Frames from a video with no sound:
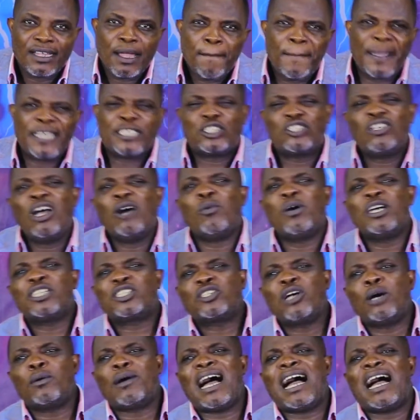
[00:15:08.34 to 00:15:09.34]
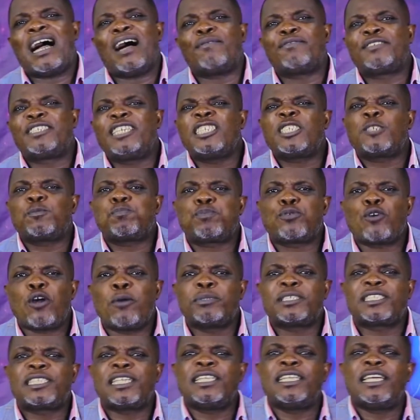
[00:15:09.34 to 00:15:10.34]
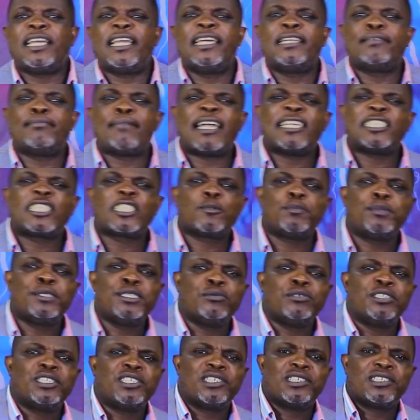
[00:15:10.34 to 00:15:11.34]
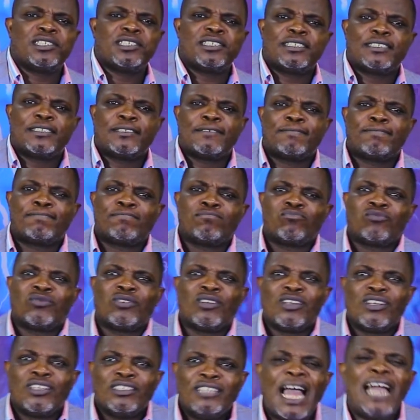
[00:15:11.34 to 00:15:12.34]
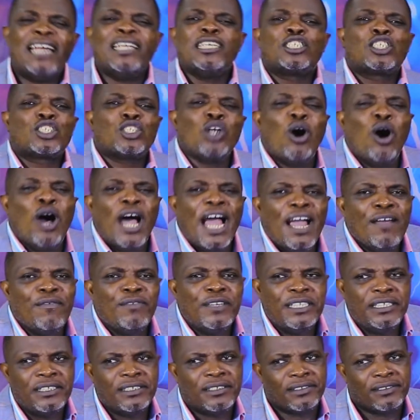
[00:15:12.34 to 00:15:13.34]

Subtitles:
But somewhere, somehow, I have this prompting in my spirit that is so heavy.